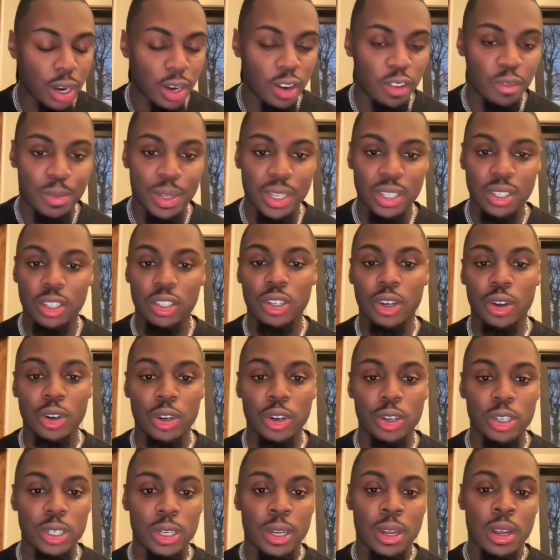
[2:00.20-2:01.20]
of business
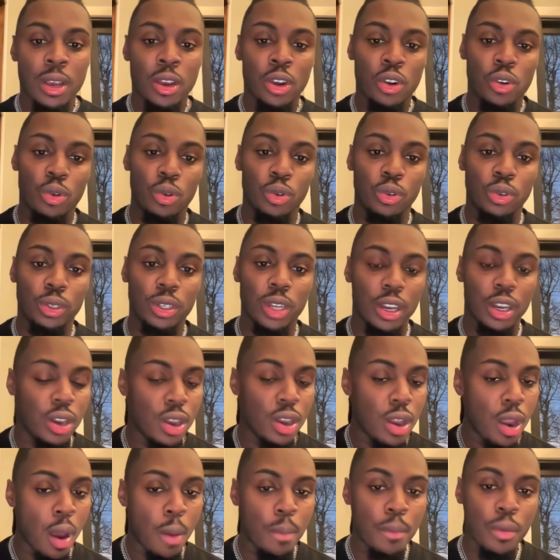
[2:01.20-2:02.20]
owners whose
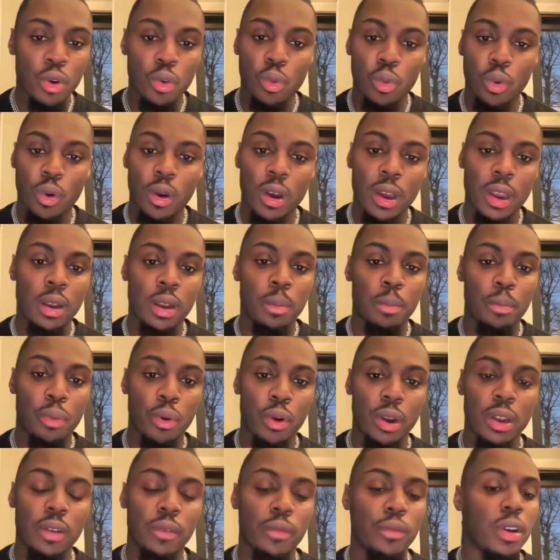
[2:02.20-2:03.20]
number one point
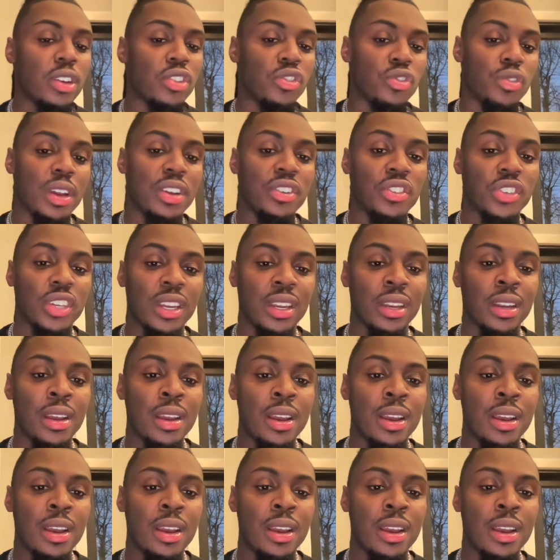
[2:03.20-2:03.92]
of frustration